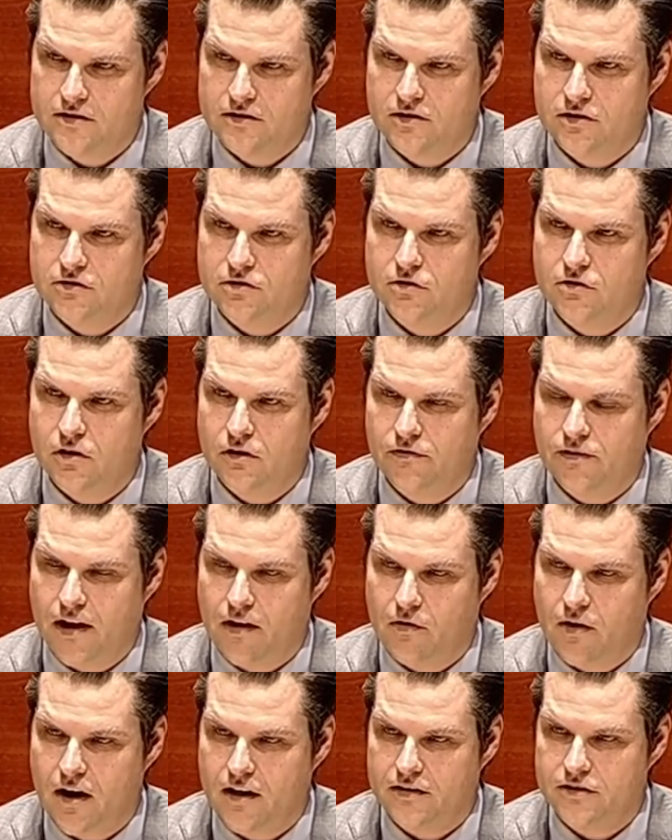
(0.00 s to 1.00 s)
Institute of
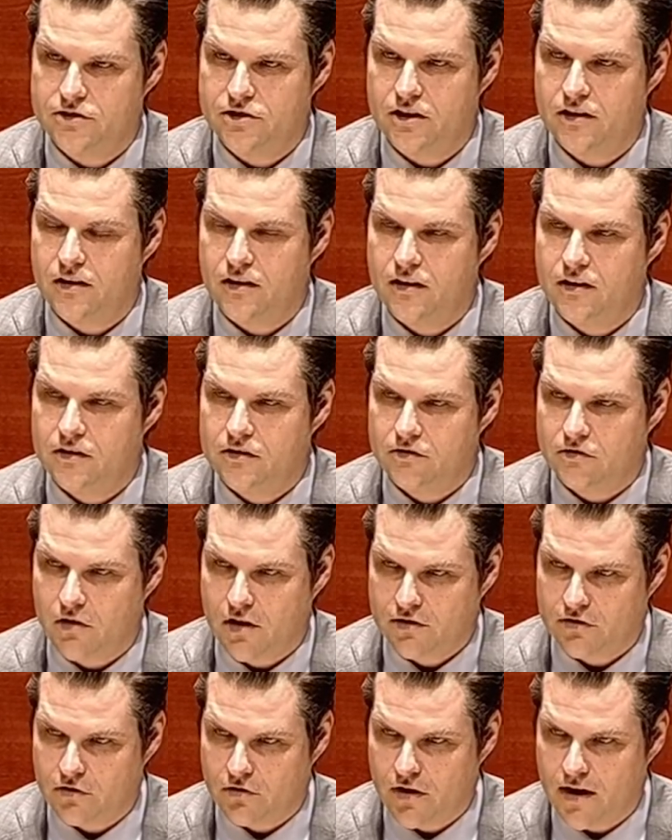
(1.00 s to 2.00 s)
Virology.
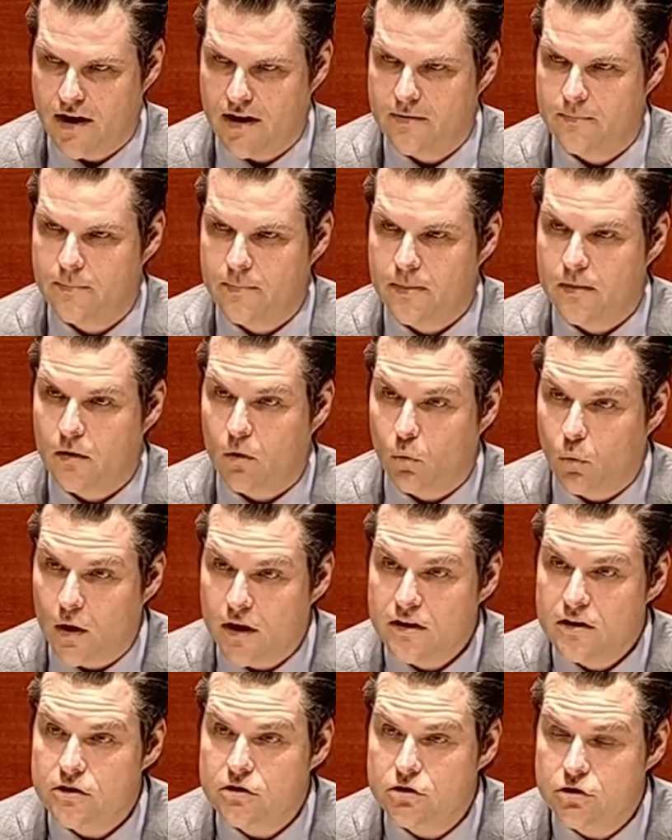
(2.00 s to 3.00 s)
Director Wray,
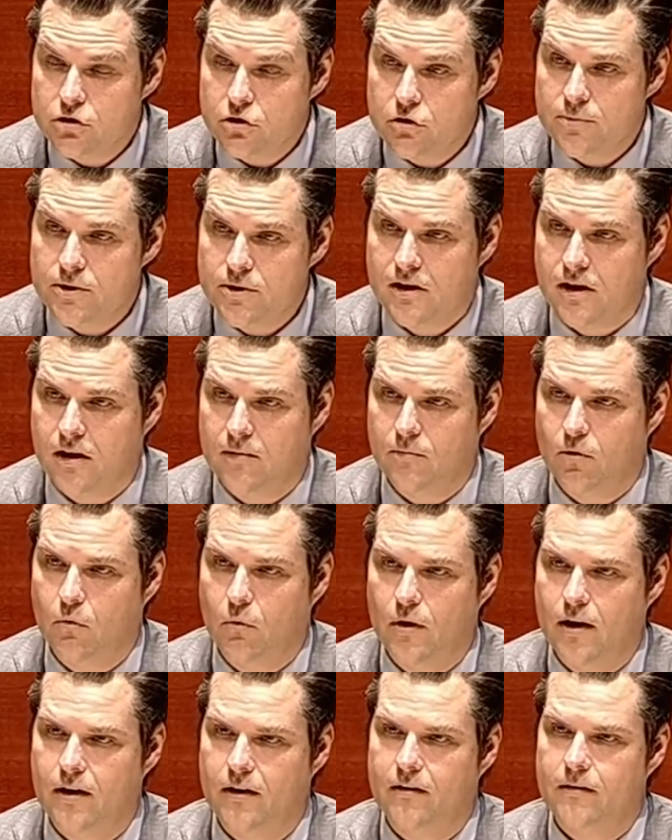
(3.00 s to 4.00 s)
when did you become
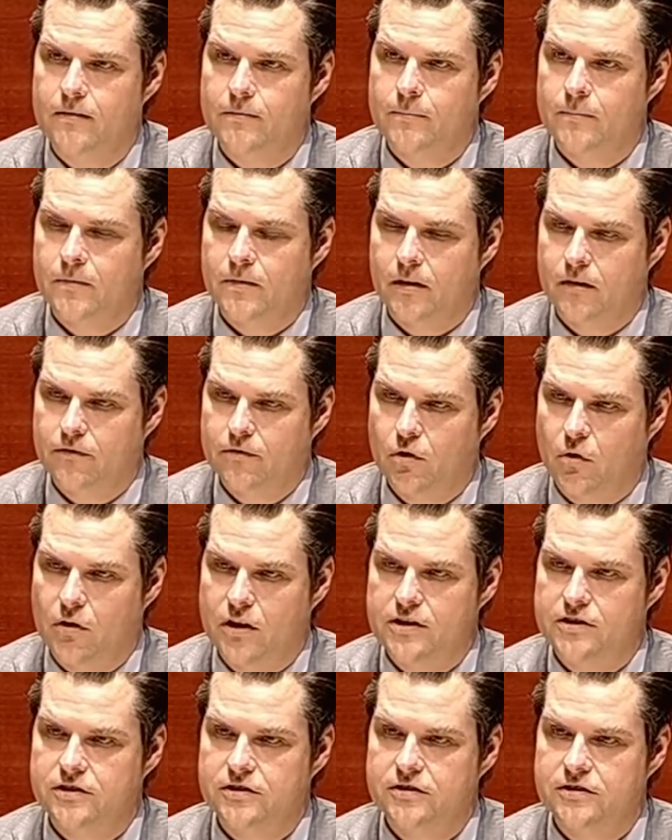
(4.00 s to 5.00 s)
aware of your
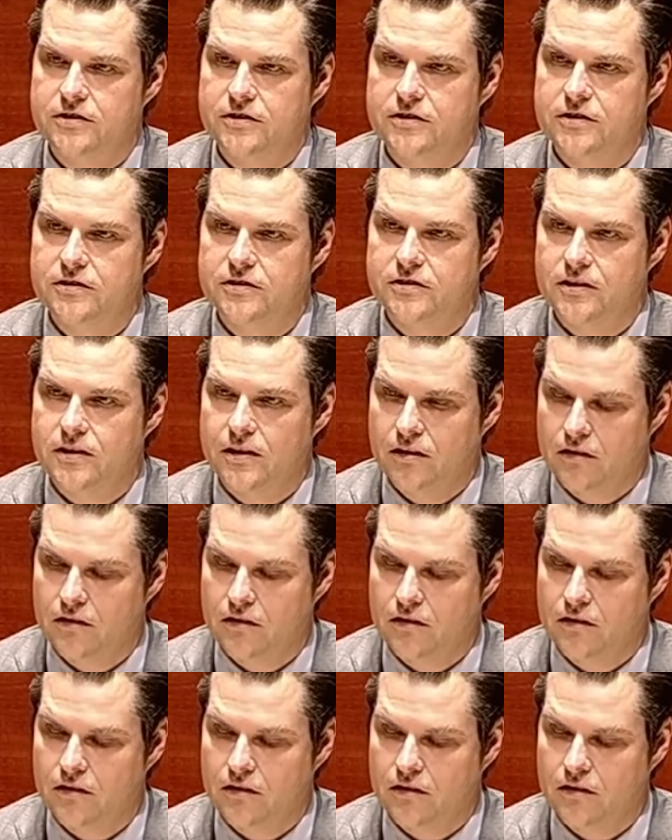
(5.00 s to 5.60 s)
agency's